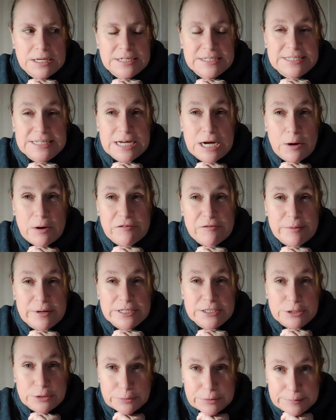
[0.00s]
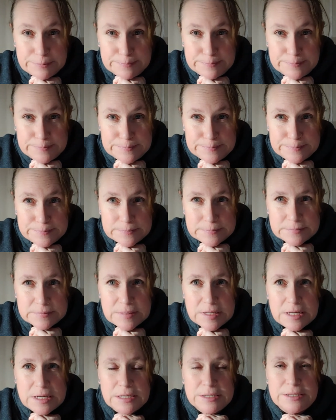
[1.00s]
see how everybody's doing.
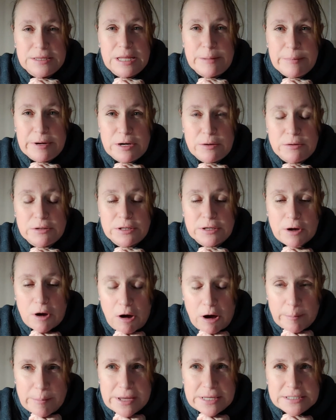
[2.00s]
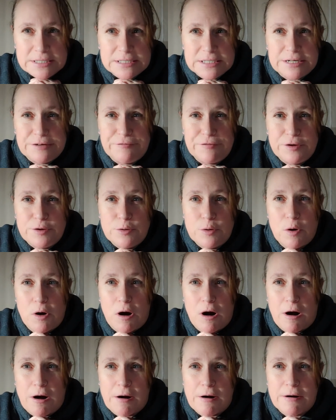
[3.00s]
Let me know in the comments if you
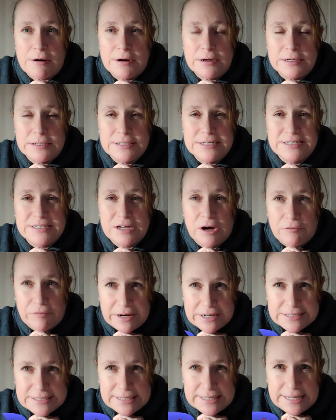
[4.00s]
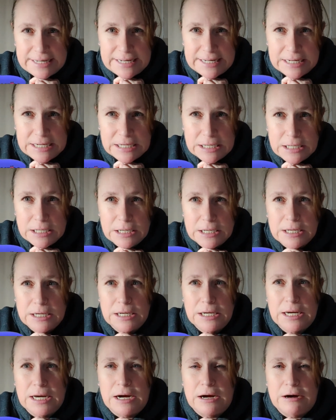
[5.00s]
are self-isolating,
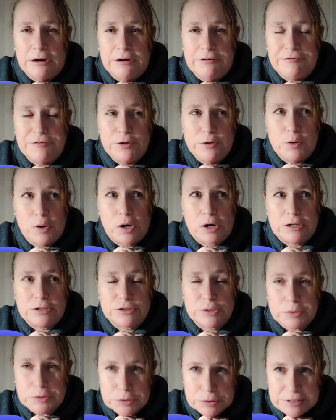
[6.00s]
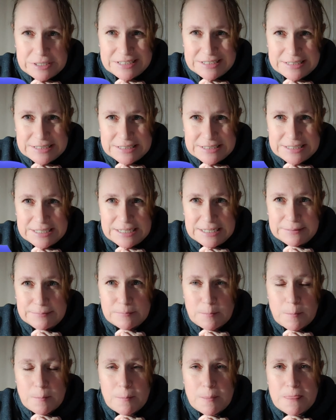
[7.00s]
uh, if you are social distancing.
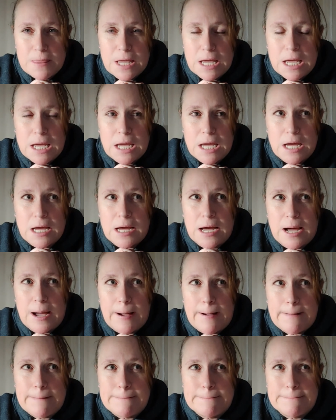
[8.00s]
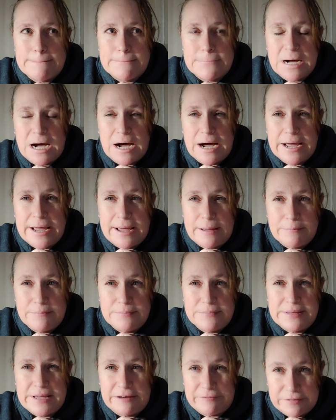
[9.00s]
Um, I
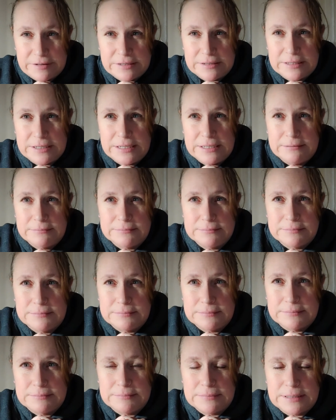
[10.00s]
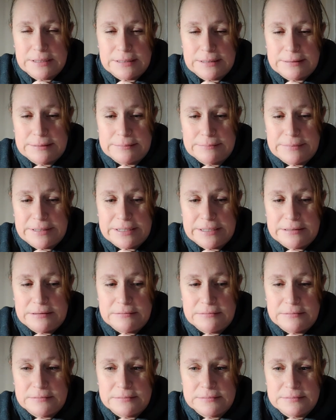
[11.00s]
am definitely uh,
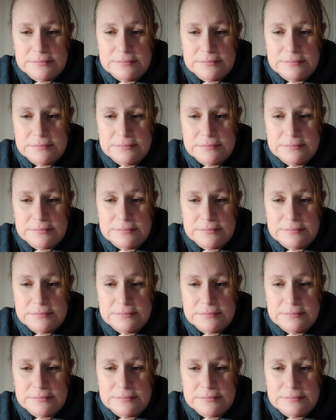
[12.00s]
in